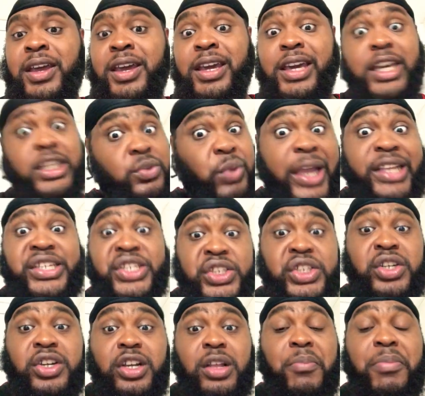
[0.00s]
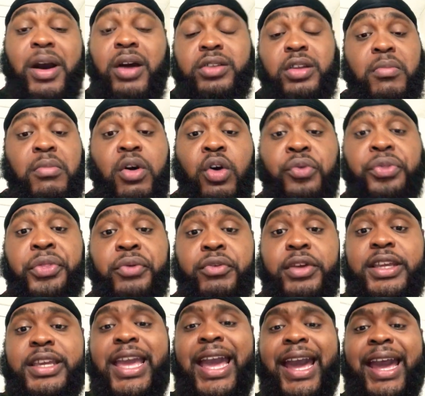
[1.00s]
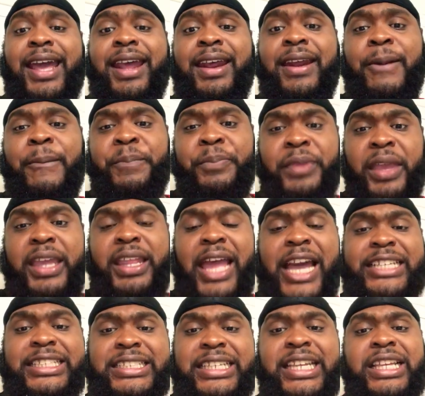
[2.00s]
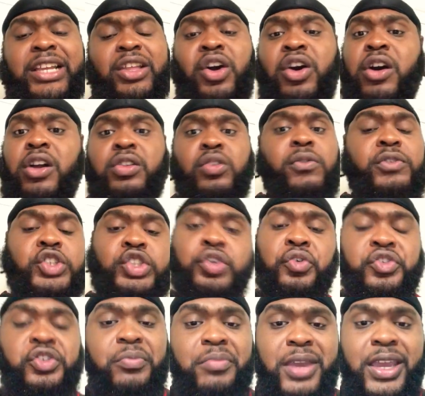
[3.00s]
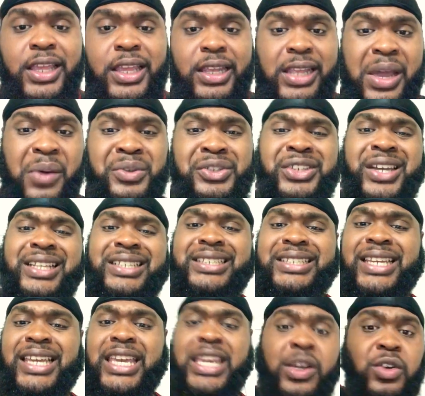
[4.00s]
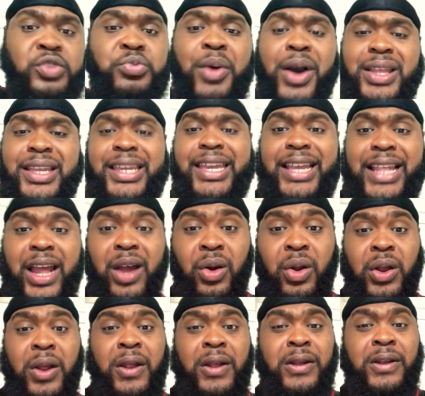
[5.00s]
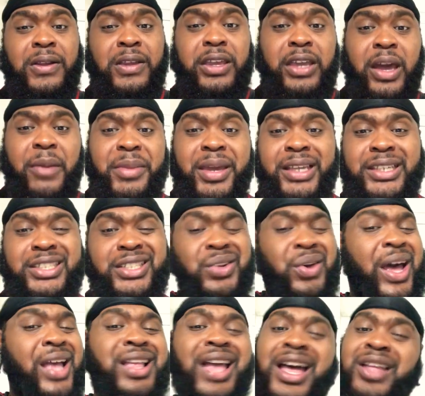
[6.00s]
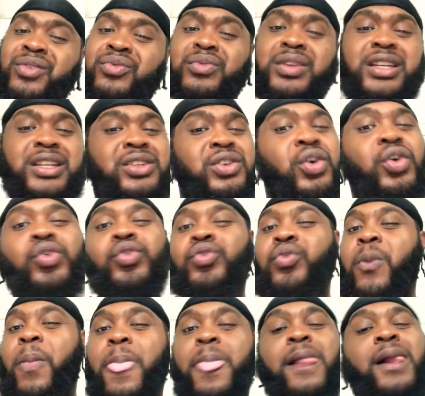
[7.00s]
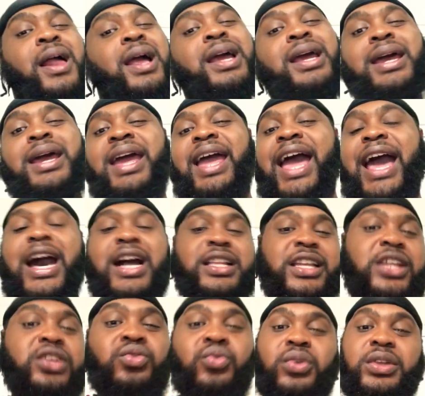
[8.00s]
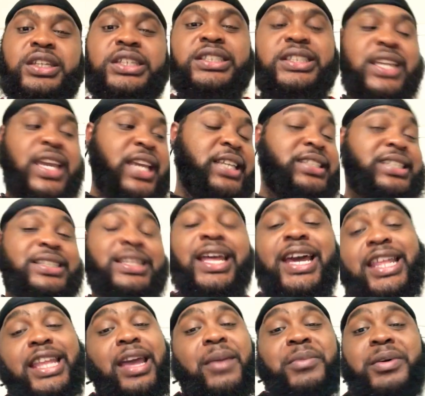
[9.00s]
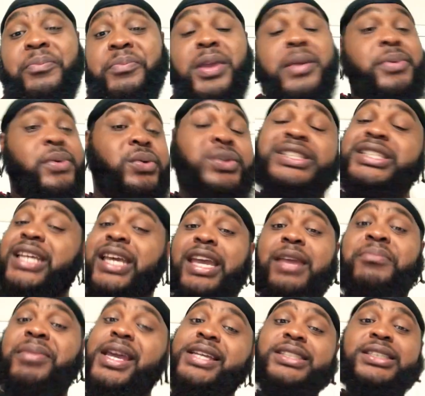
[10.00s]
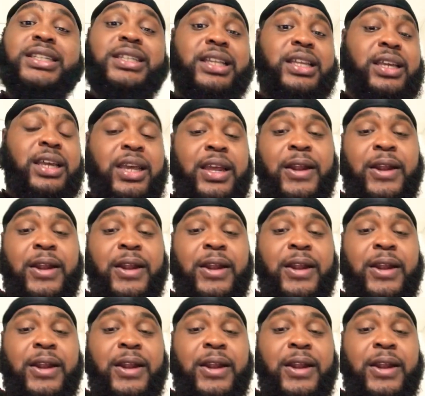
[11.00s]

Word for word: Because I just heard about the Mo 3 guy. And I seen it all over social media. They were trying to say he was about to get out. You know what I mean? So I, I don't really know how they doing these cases like that. But people were saying basically